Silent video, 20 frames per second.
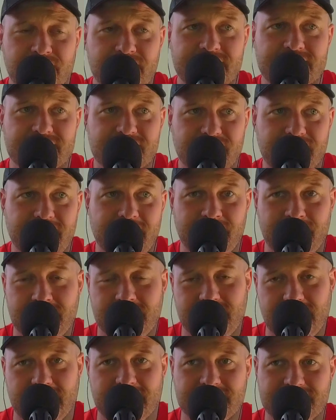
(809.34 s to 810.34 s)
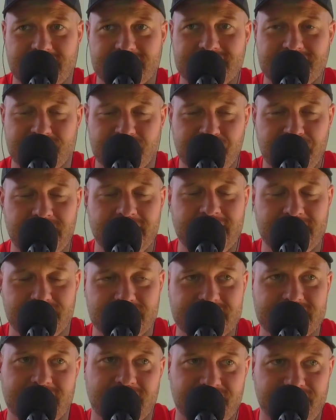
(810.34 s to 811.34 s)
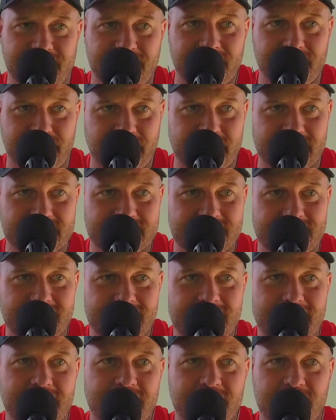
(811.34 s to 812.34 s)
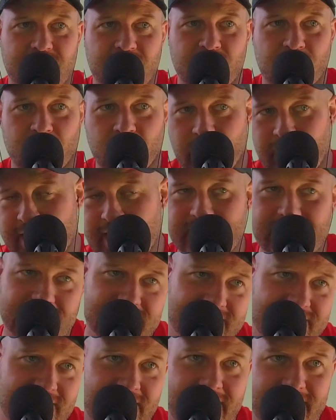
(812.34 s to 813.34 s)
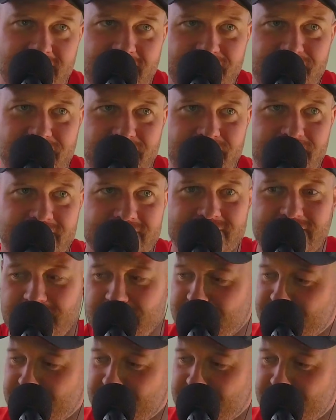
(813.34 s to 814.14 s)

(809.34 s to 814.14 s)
that story. Like I mean, that? yeah, Jason bit himself on the bus, then ran inside off of the bus and